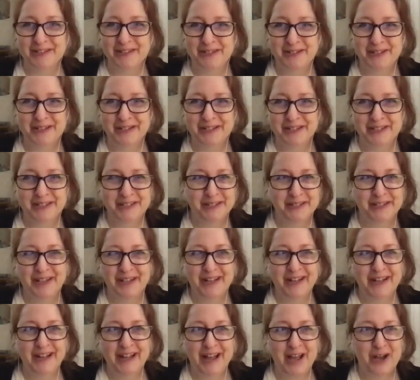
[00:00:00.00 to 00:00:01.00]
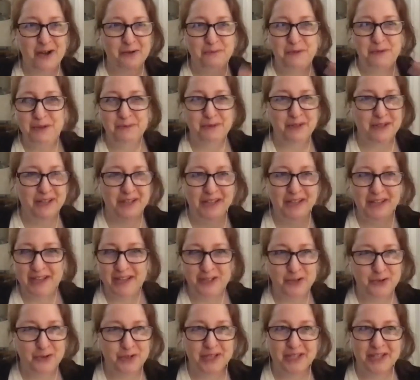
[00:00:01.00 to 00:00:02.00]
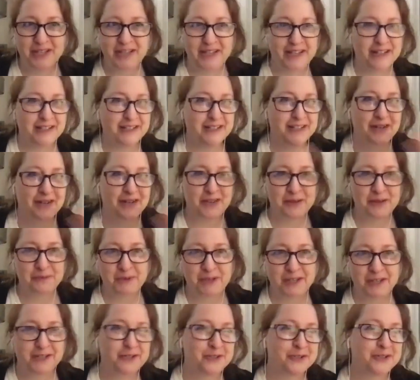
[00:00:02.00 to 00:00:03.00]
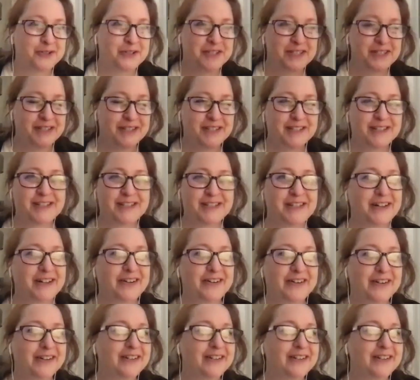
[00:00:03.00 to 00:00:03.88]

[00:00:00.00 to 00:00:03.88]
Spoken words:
It's how people engage with things, how they make choices, etc.